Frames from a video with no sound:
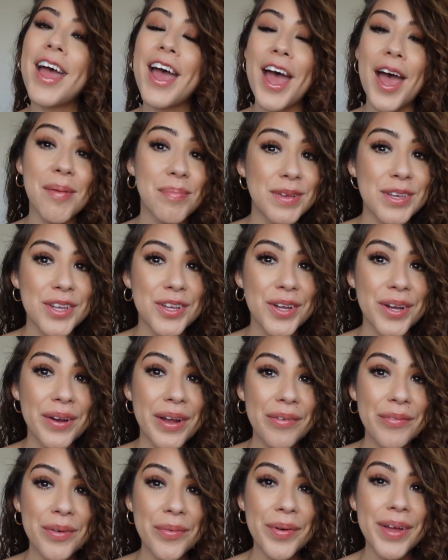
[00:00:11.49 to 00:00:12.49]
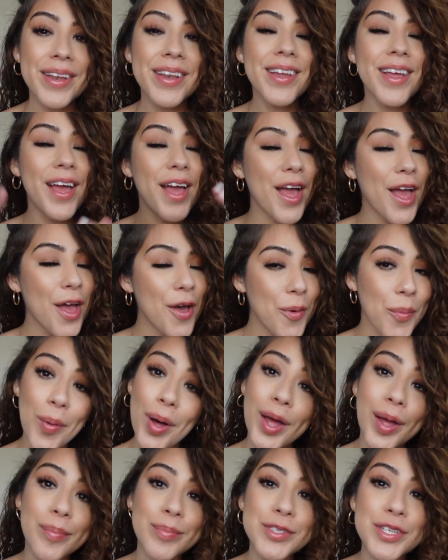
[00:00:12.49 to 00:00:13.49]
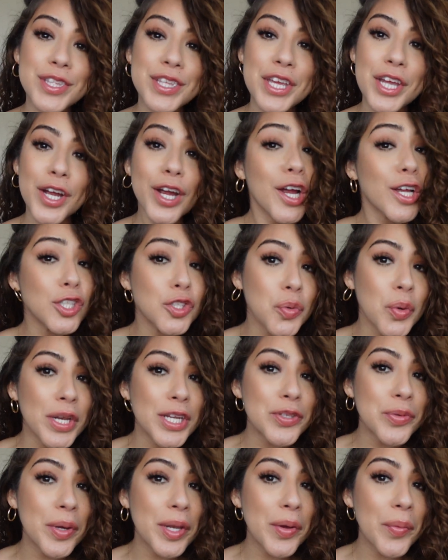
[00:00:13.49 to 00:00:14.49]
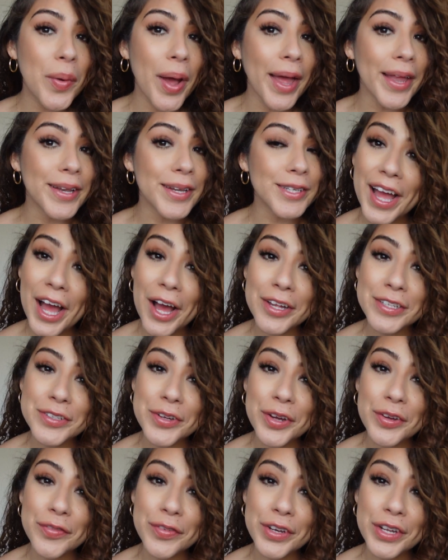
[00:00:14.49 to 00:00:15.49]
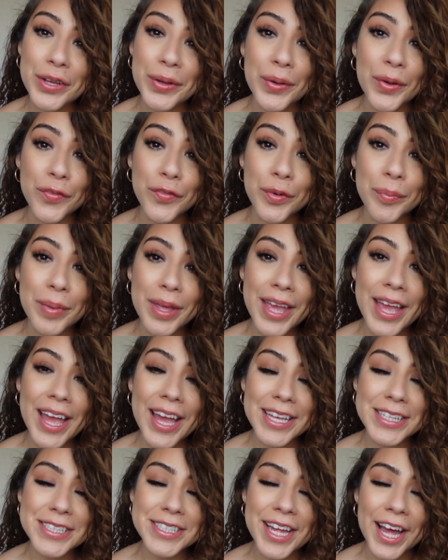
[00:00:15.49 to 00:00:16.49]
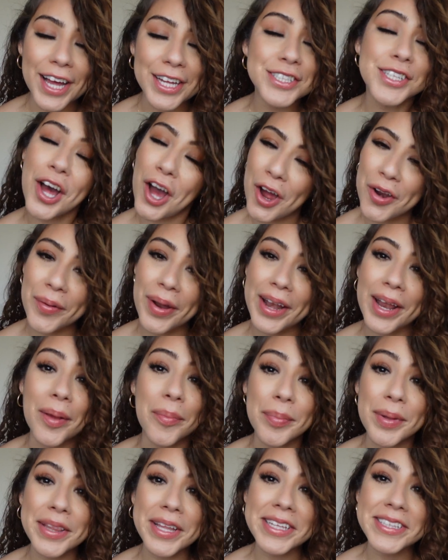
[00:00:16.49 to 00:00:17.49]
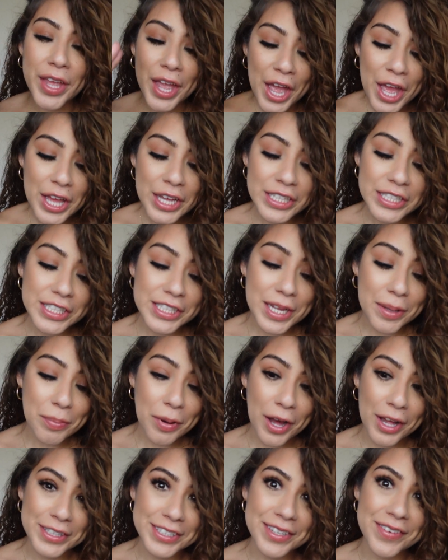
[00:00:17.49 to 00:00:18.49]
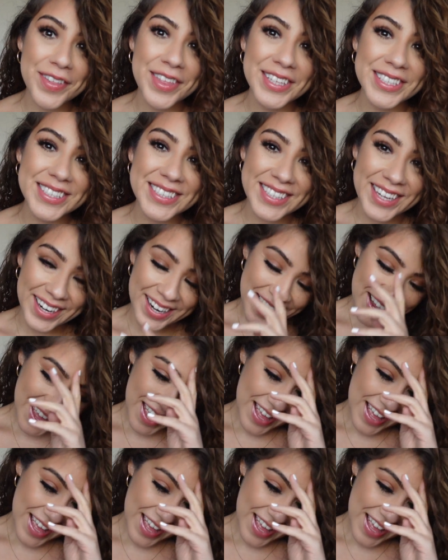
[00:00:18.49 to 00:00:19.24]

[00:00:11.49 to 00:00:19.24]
Happy New Year, everyone. Welcome to the year 2021. How's it going for you? For me, it sucks already, but let's stay positive this year.